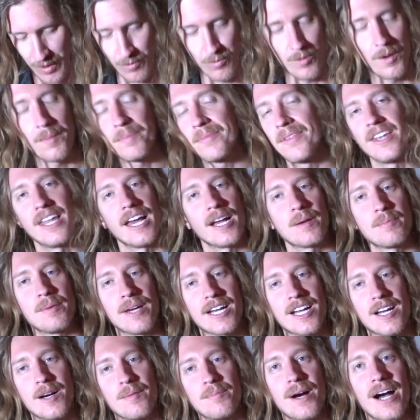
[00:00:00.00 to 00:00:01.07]
I ripped the neck
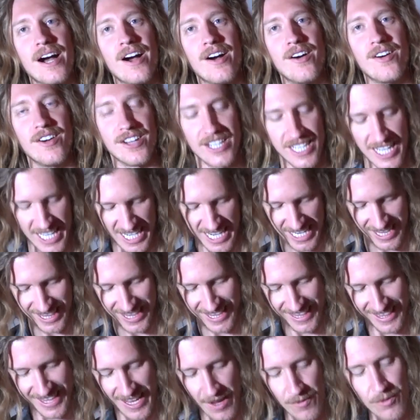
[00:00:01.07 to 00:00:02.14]
pickup out, and I
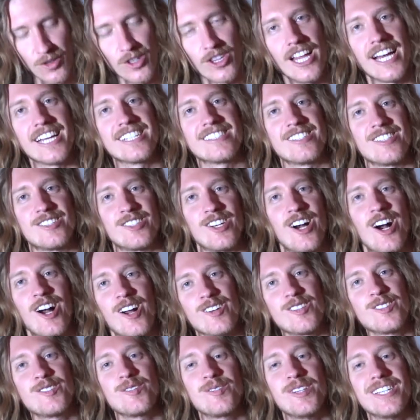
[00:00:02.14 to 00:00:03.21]
never liked the
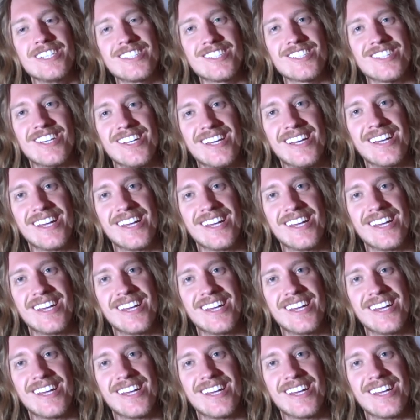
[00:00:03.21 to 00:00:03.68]
toggle switch.